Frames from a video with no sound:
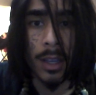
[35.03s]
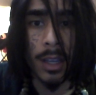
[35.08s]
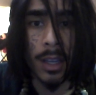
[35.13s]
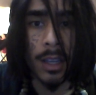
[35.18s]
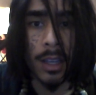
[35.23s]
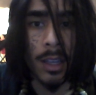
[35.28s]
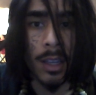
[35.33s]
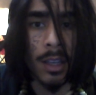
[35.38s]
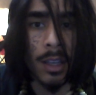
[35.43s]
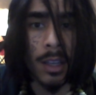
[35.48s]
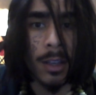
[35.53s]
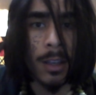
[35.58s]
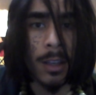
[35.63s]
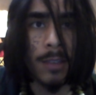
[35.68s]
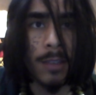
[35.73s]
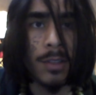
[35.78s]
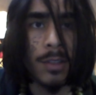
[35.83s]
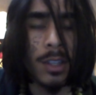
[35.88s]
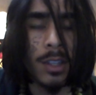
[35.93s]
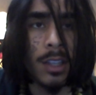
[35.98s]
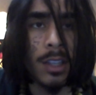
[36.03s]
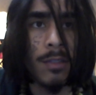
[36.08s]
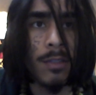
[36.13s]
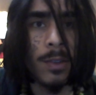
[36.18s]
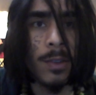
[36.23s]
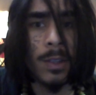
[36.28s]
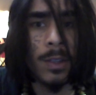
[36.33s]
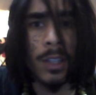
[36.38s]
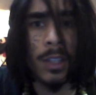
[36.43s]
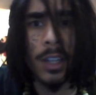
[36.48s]
If
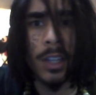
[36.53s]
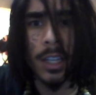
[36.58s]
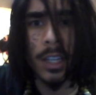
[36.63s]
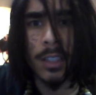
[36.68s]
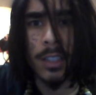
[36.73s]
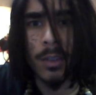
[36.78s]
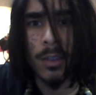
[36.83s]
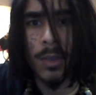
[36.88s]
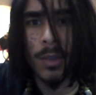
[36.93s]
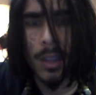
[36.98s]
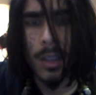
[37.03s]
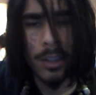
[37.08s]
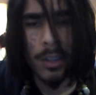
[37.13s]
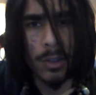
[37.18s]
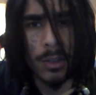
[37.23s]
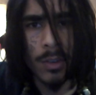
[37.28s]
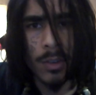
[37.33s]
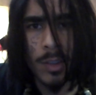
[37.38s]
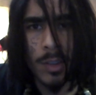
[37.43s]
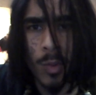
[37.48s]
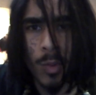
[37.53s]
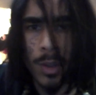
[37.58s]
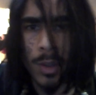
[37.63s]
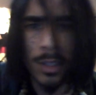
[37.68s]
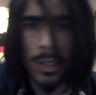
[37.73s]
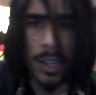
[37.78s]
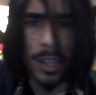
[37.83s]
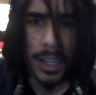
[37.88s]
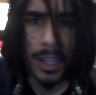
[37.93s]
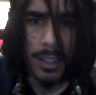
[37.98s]
you can look, there's always
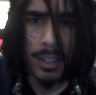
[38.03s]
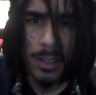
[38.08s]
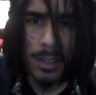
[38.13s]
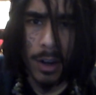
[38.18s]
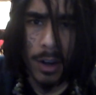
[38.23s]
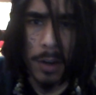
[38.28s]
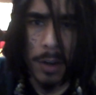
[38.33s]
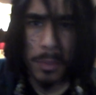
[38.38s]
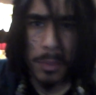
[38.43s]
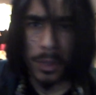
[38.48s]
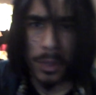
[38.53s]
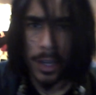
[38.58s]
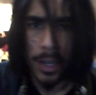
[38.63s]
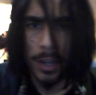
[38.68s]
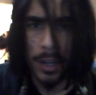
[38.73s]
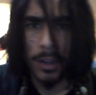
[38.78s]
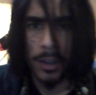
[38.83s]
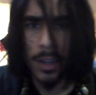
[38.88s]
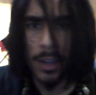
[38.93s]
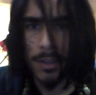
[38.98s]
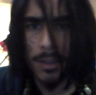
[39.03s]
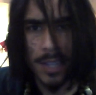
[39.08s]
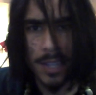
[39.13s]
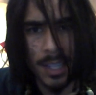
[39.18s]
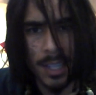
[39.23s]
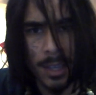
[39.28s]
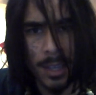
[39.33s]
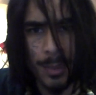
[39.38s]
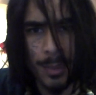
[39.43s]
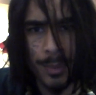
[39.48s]
one like star player on every
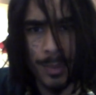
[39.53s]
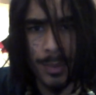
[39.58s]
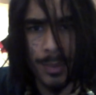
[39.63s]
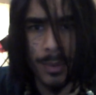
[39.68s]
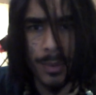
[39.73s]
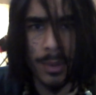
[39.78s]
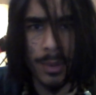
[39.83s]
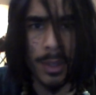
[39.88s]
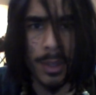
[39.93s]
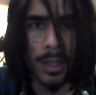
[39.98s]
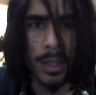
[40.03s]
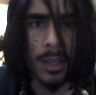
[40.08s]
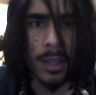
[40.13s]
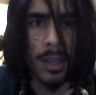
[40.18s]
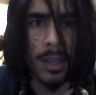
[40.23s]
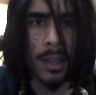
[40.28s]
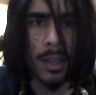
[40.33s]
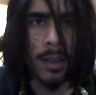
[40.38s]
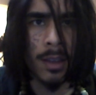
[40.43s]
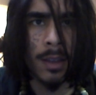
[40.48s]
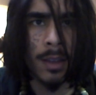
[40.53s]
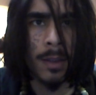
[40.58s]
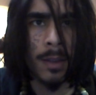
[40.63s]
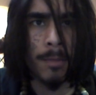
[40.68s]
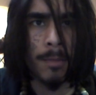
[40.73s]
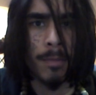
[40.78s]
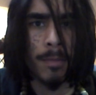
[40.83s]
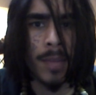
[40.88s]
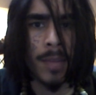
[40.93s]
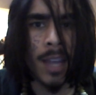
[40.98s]
team.
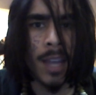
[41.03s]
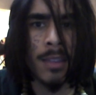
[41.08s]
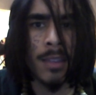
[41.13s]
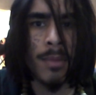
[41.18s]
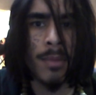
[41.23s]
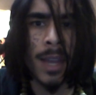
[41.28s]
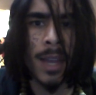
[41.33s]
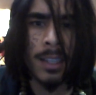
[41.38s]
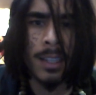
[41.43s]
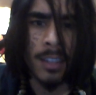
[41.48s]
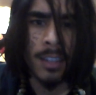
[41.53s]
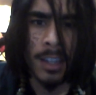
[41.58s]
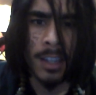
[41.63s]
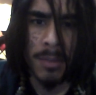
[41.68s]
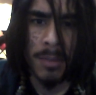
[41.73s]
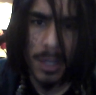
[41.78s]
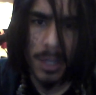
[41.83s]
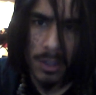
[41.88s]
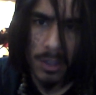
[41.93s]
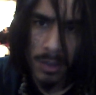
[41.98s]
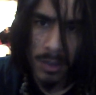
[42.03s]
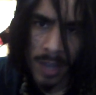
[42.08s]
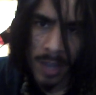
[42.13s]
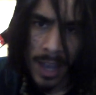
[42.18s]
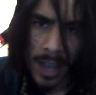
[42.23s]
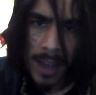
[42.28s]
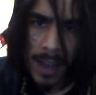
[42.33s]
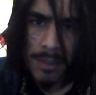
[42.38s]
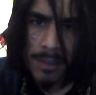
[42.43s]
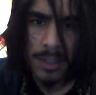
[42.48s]
And the best team that you can
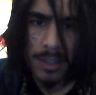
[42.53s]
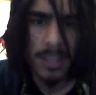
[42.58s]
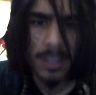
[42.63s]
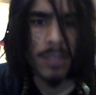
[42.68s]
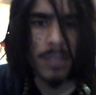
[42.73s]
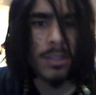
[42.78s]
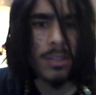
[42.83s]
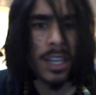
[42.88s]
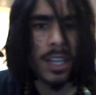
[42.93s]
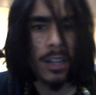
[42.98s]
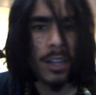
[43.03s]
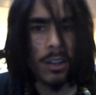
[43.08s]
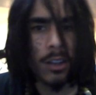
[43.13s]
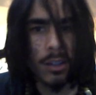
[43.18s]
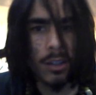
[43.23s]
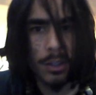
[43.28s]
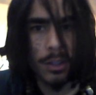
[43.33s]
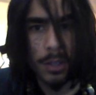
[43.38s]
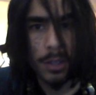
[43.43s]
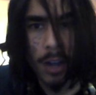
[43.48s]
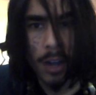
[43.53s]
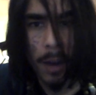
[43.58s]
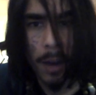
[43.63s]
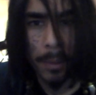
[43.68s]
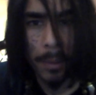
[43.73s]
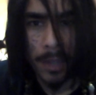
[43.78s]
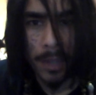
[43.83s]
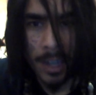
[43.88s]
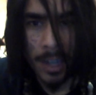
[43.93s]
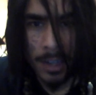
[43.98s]
have is you take all those star
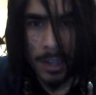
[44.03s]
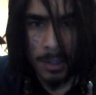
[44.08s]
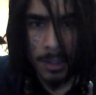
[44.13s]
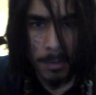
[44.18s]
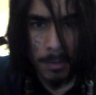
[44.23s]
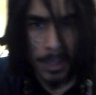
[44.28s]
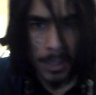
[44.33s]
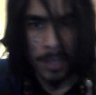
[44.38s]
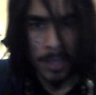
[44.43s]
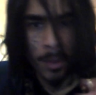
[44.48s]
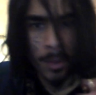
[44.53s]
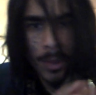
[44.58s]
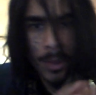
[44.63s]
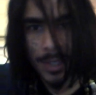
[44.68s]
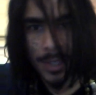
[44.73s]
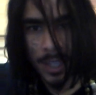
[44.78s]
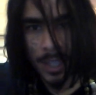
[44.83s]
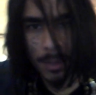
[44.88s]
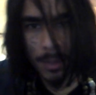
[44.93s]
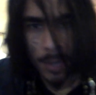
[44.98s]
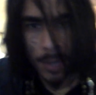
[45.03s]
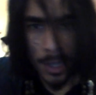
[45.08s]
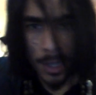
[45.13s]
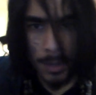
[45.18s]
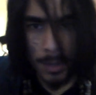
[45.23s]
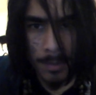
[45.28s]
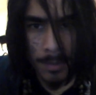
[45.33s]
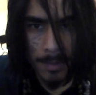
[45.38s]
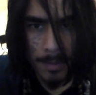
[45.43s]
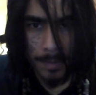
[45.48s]
players and put them on the same
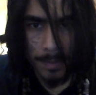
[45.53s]
team.